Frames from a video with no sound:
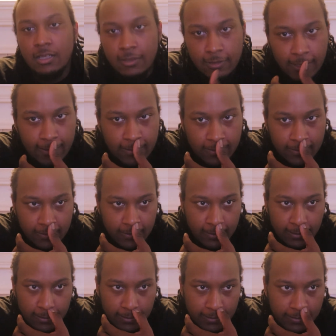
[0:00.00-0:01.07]
later
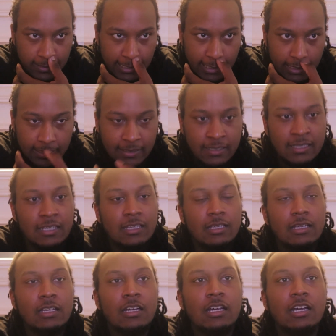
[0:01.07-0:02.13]
that
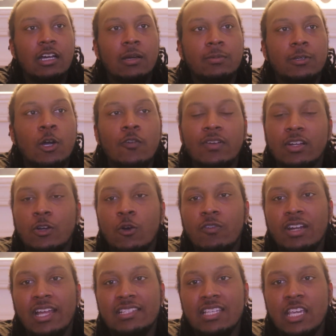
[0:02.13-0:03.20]

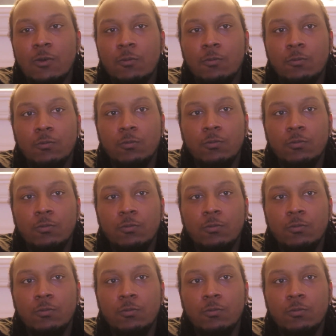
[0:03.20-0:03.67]
COVID-19